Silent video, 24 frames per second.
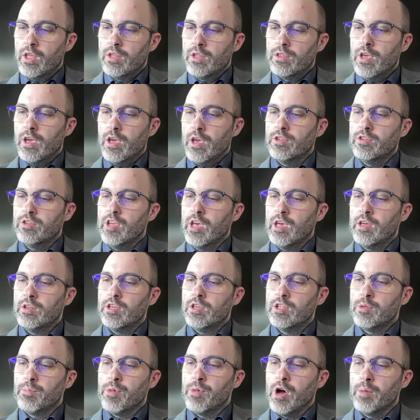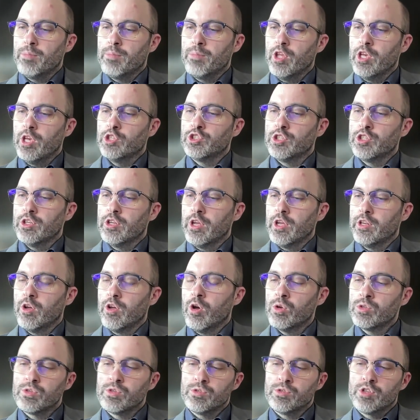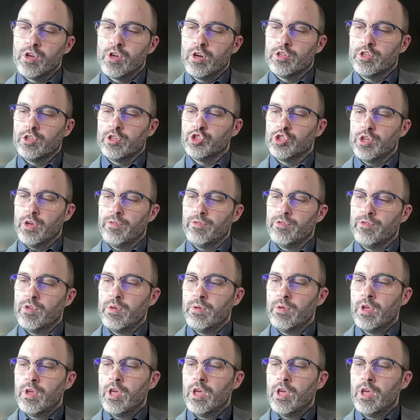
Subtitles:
The identity of the population had also started to shift.